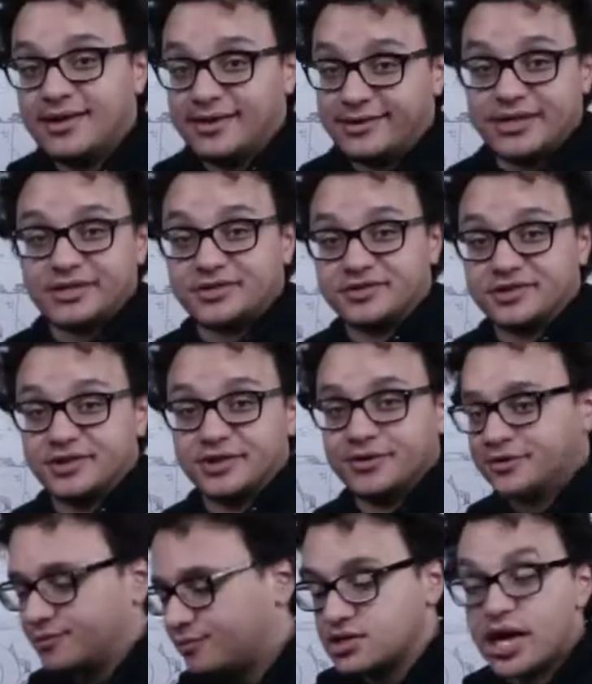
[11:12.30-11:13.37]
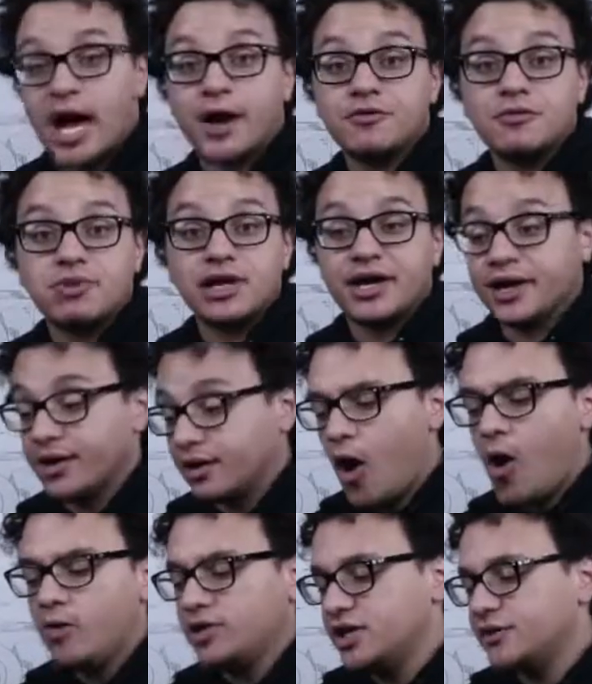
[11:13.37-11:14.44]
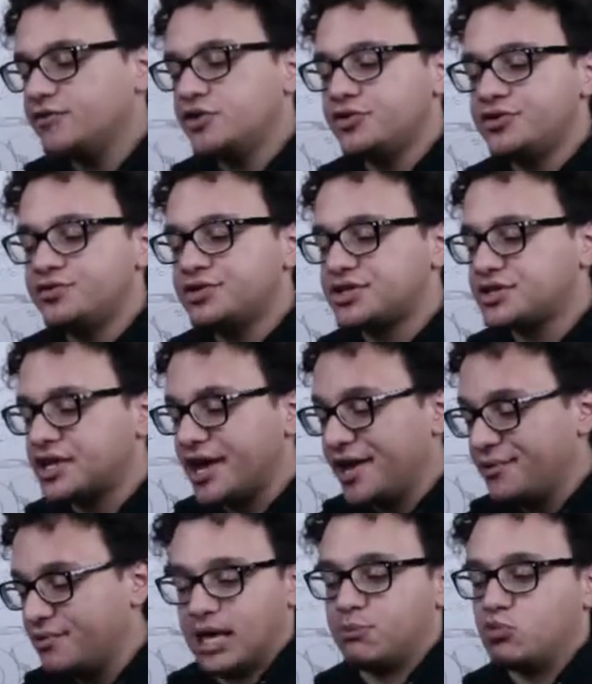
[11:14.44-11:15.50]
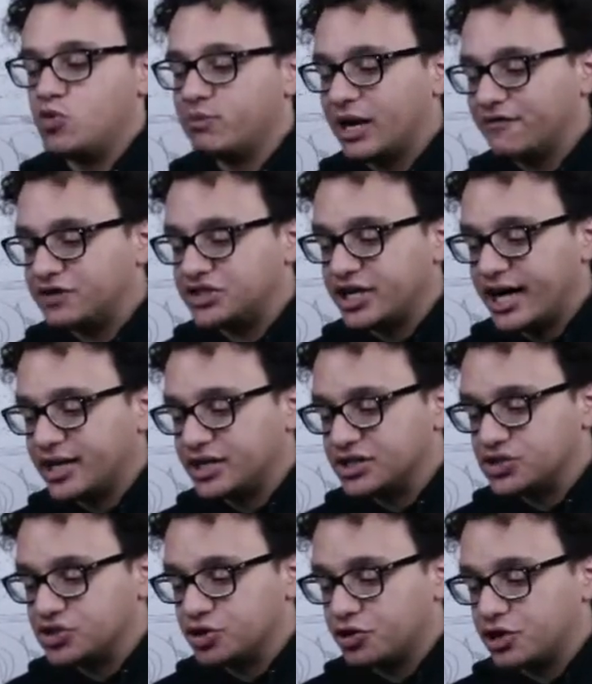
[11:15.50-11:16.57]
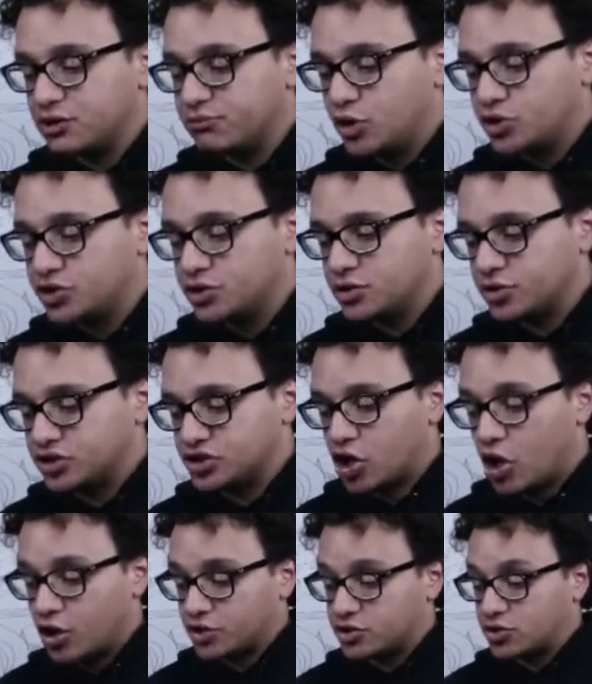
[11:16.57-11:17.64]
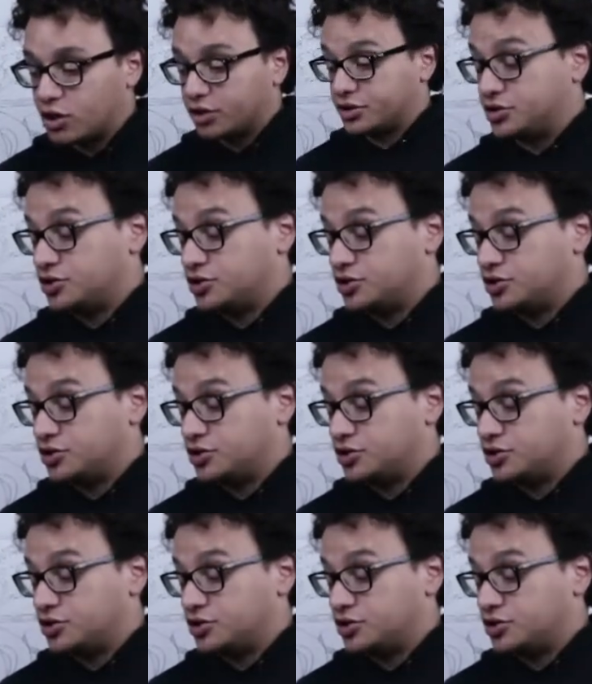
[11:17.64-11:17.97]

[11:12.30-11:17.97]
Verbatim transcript: Let's continue. I reply, only if you do the same. And move my vagina in circular motion on his hard cock.